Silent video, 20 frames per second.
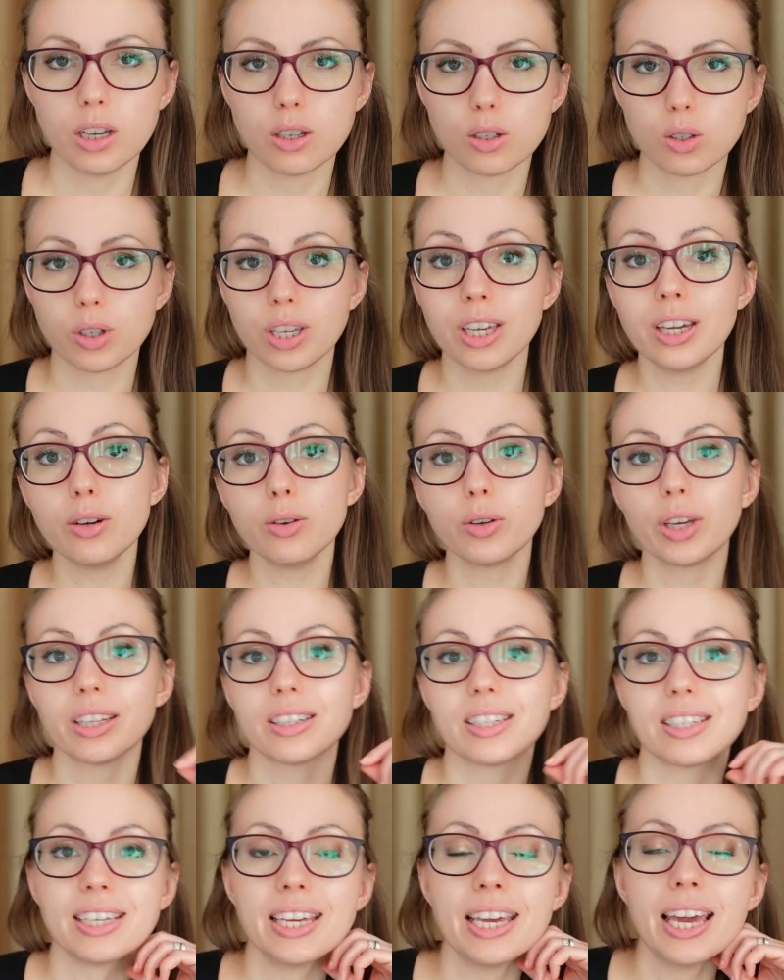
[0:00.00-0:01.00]
So here you
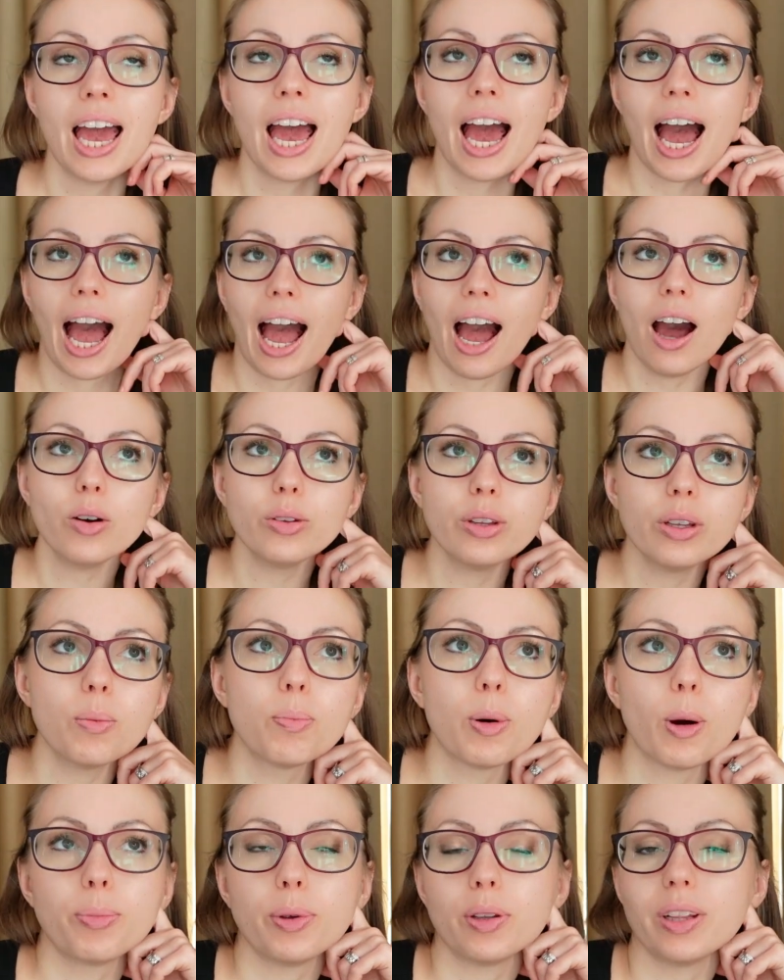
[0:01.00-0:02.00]
can see how the
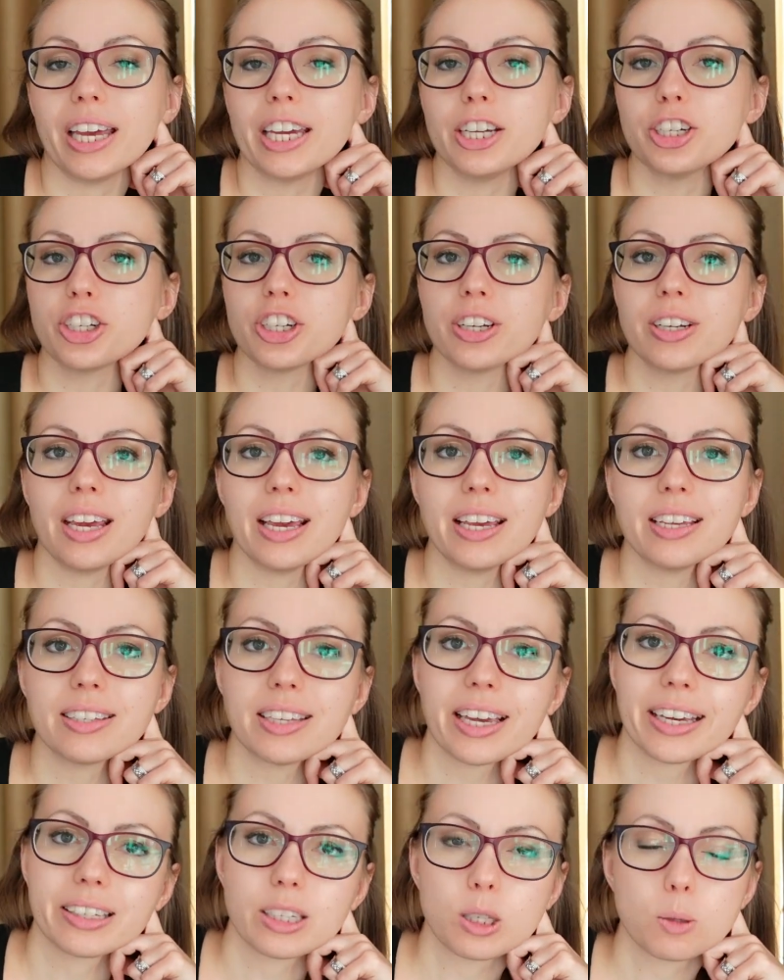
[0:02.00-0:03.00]
population is
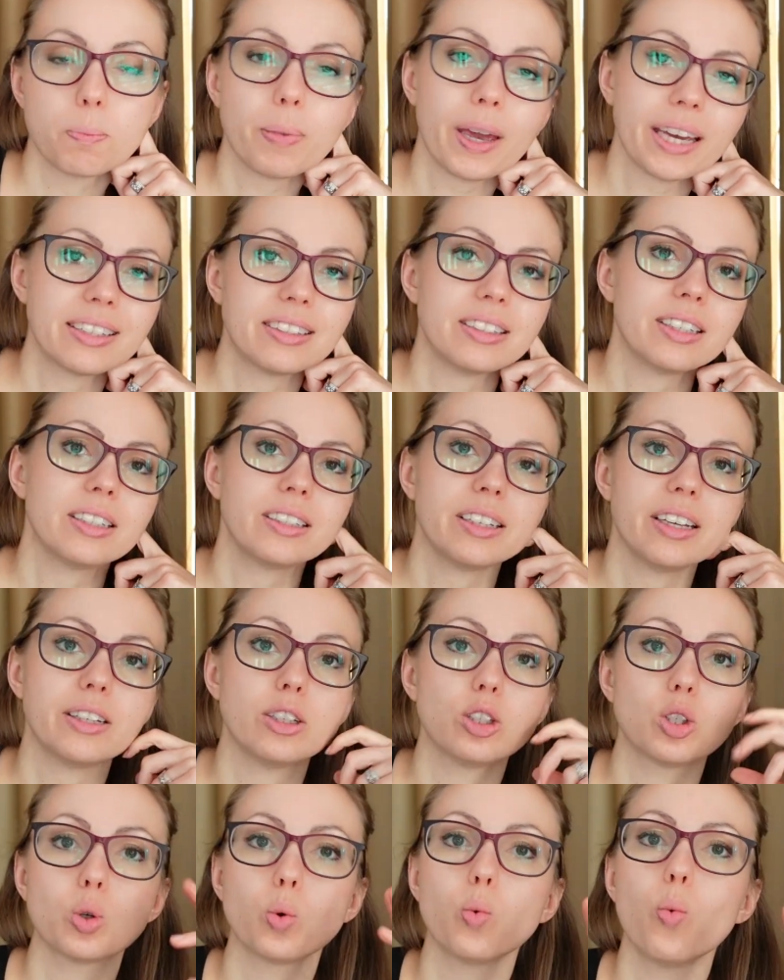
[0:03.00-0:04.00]
expected
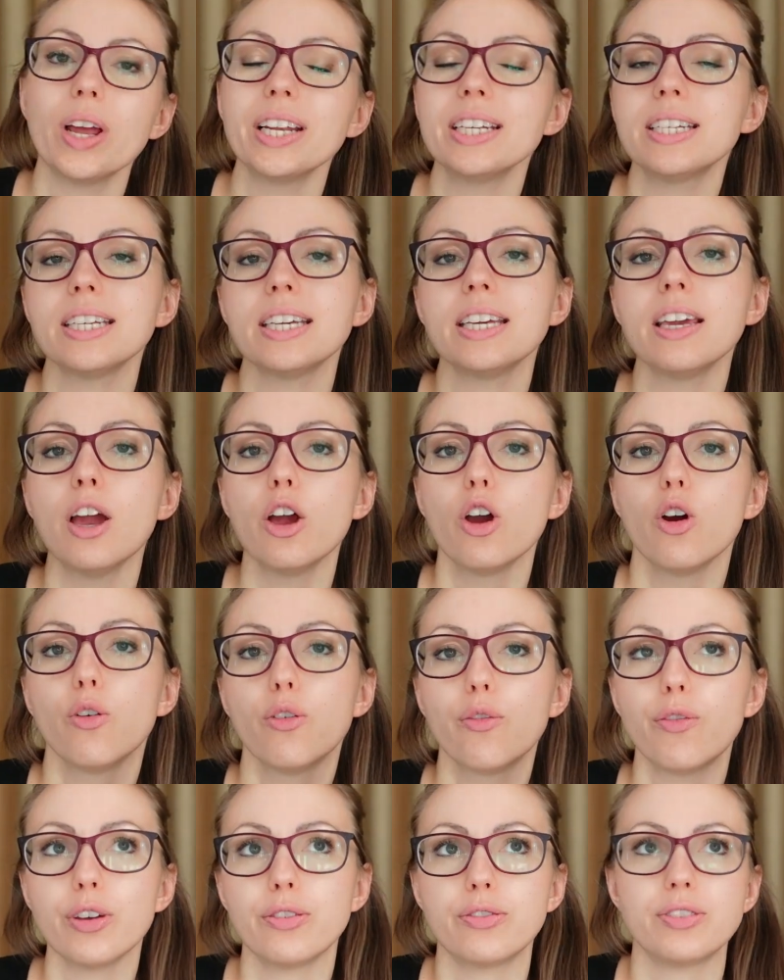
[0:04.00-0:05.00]
in
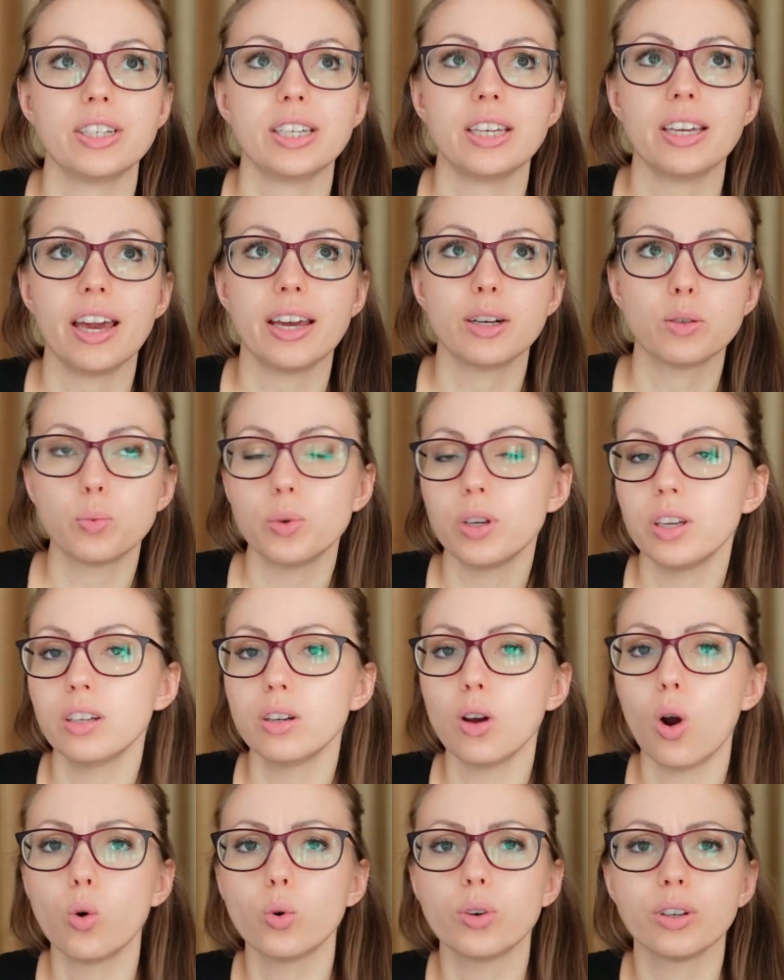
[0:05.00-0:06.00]
2050 and we
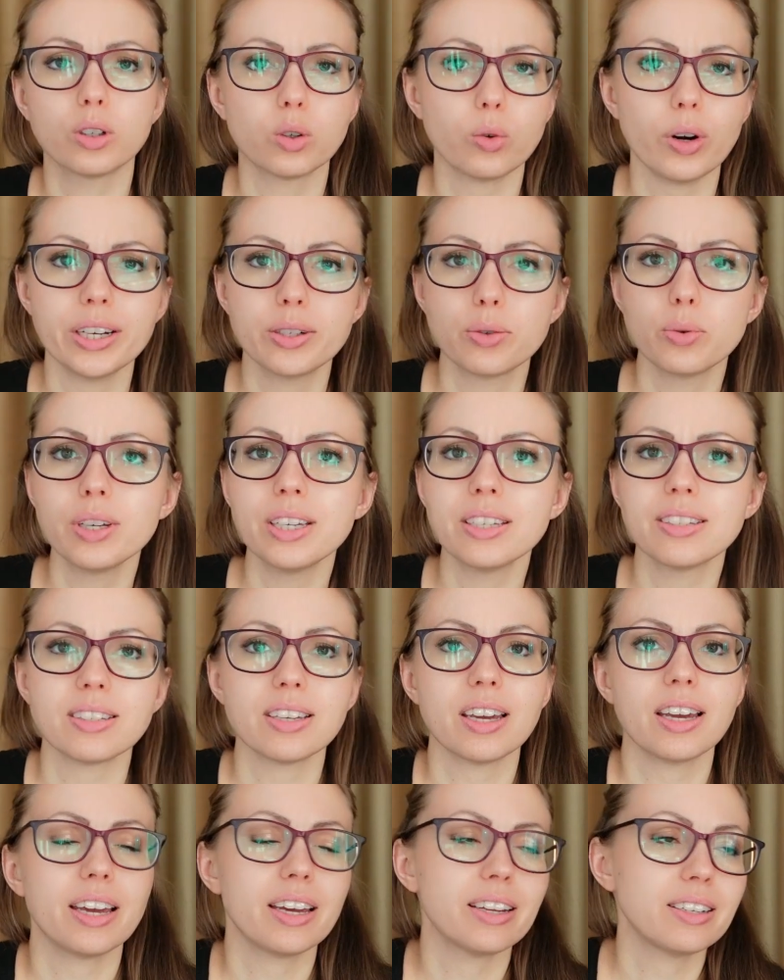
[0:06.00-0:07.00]
know the Great
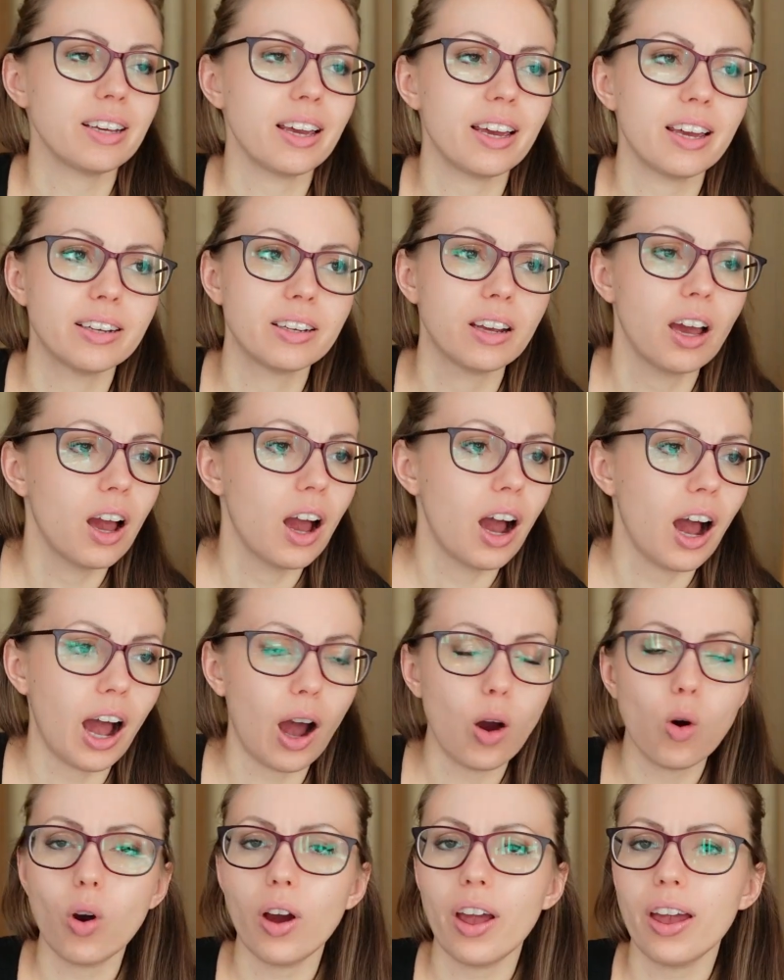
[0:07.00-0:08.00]
Reset and
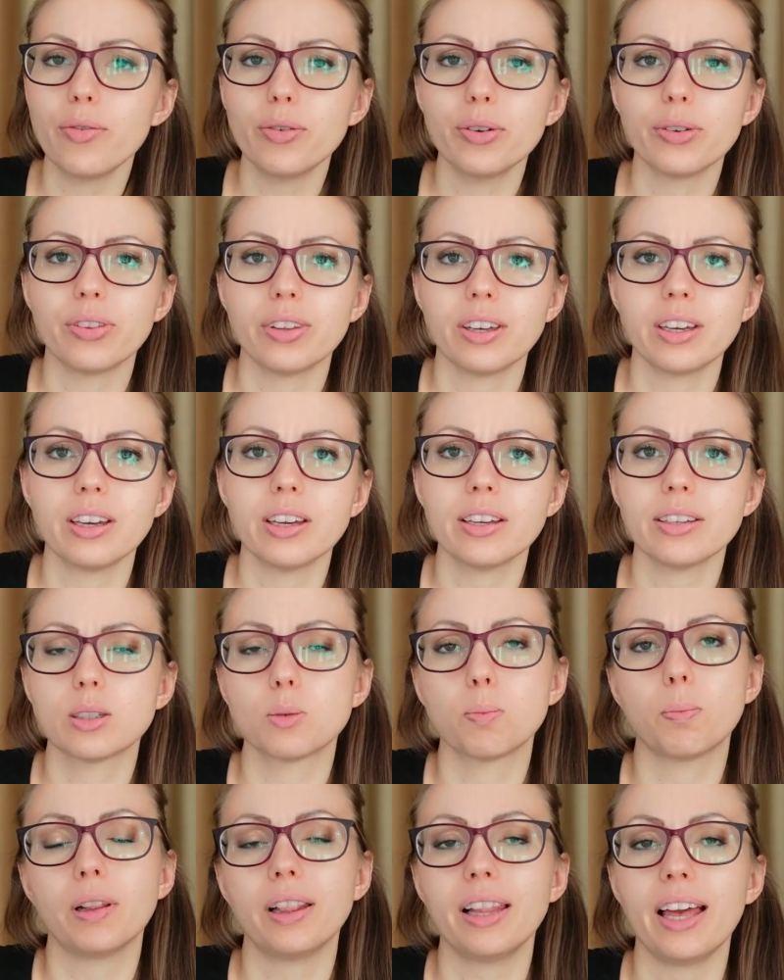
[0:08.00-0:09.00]
how everything
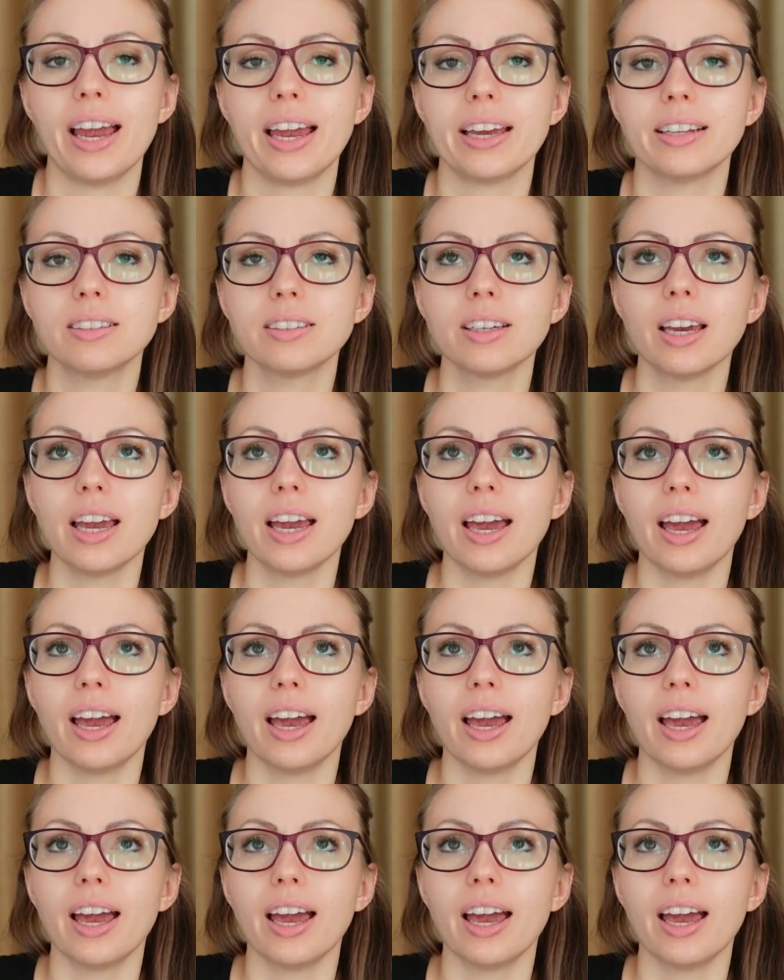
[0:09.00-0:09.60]
is planned